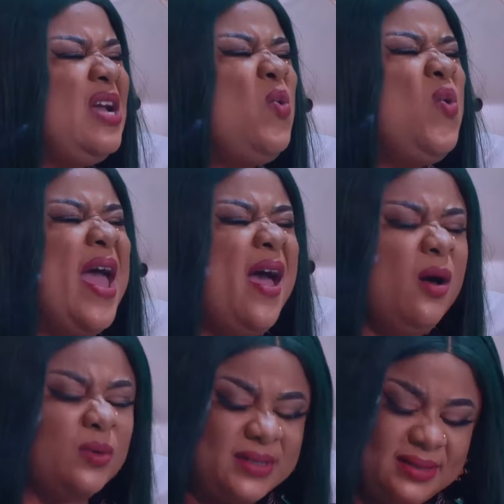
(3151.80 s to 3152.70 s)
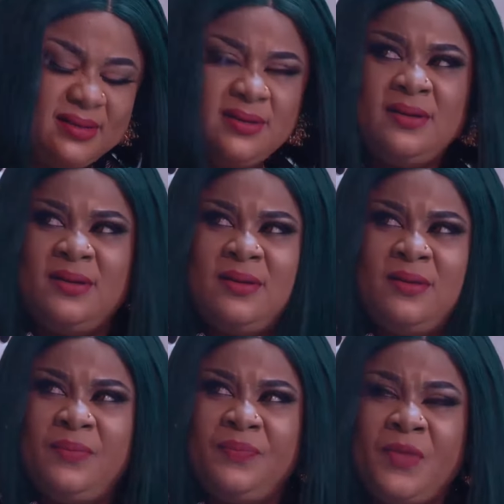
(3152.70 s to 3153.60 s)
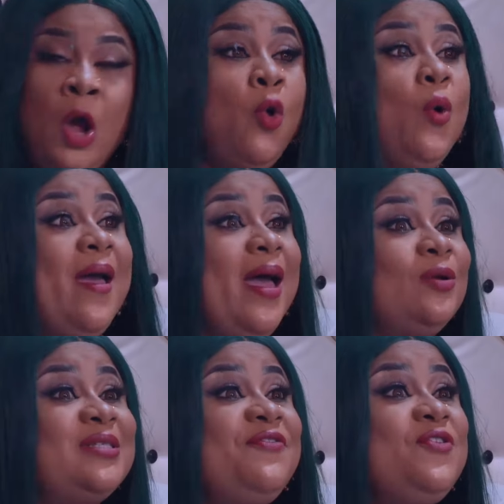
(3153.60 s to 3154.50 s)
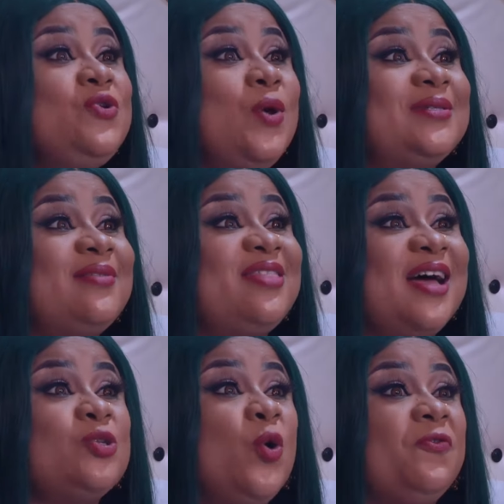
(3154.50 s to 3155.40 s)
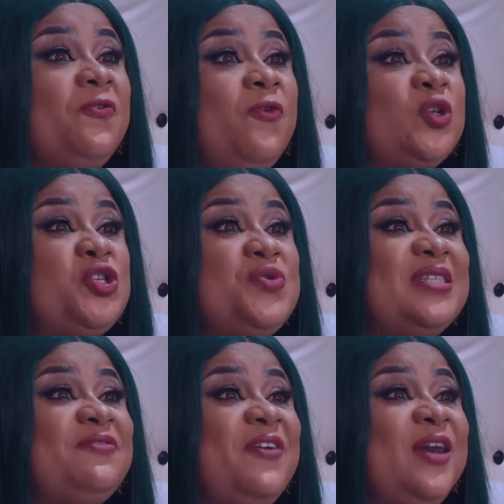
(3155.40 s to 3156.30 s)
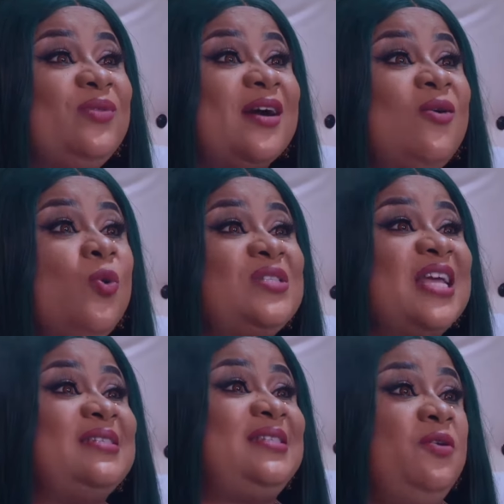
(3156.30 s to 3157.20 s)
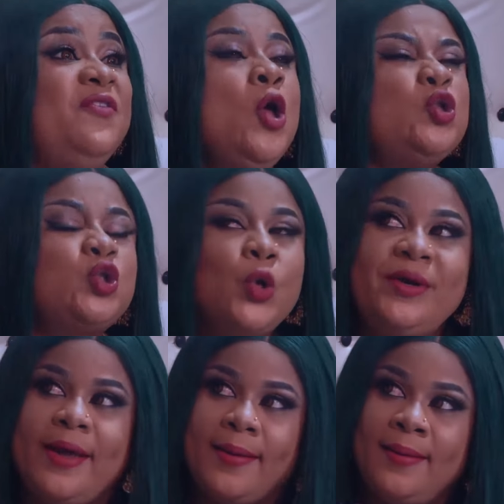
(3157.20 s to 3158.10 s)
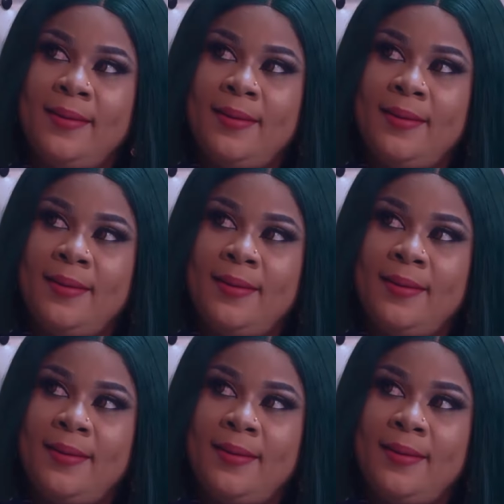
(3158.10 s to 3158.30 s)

Who else? Who else if not that unfortunate fellow that calls herself Sonia?